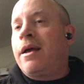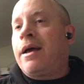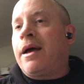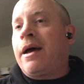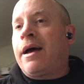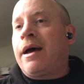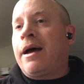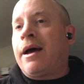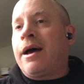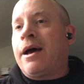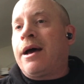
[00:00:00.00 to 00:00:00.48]

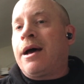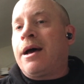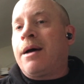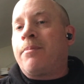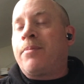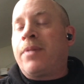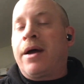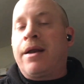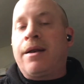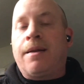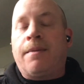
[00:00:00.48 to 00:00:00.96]
uh,
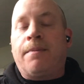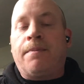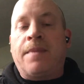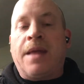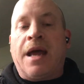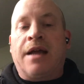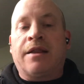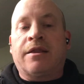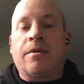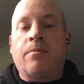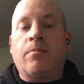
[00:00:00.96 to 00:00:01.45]
but
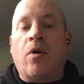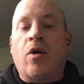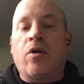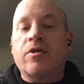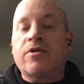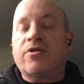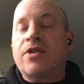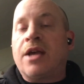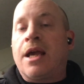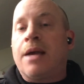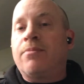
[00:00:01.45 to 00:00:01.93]
at the
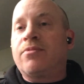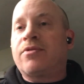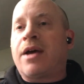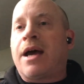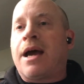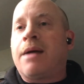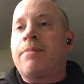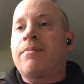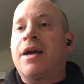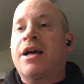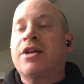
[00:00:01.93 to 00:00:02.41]
same
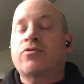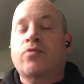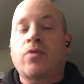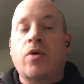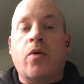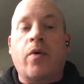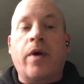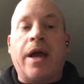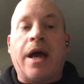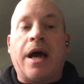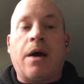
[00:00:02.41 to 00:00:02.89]
time, that's where
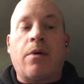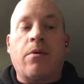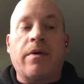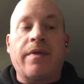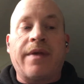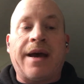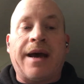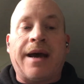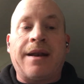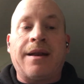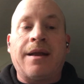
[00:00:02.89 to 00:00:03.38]
we are with
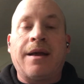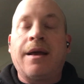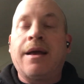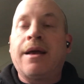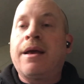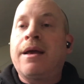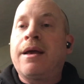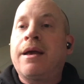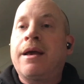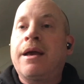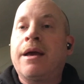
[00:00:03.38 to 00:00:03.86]
that,
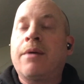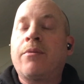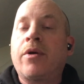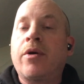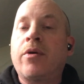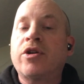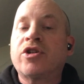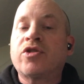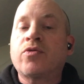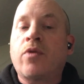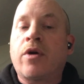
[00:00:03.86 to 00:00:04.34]
and we
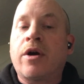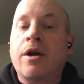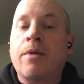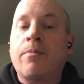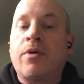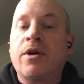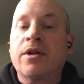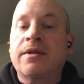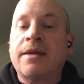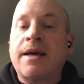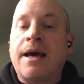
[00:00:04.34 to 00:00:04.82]
just wanted to
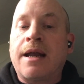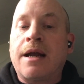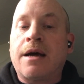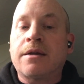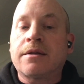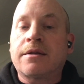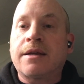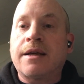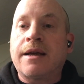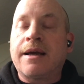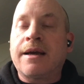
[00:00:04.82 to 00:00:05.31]
put that
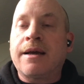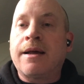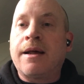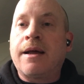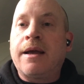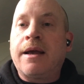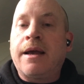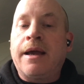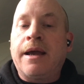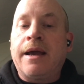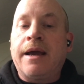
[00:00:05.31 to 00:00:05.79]
out there.
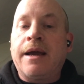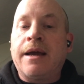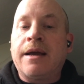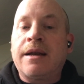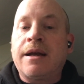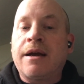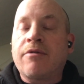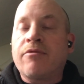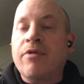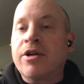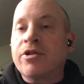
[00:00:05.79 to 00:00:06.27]
And
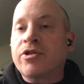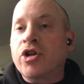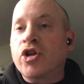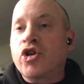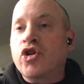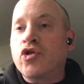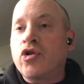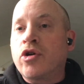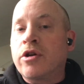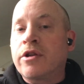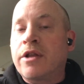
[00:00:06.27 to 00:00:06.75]
uh, rest
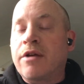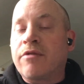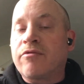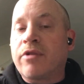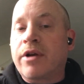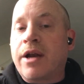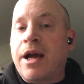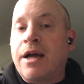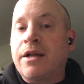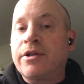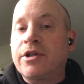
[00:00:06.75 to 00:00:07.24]
assured that
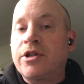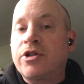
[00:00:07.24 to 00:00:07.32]
Rinaldi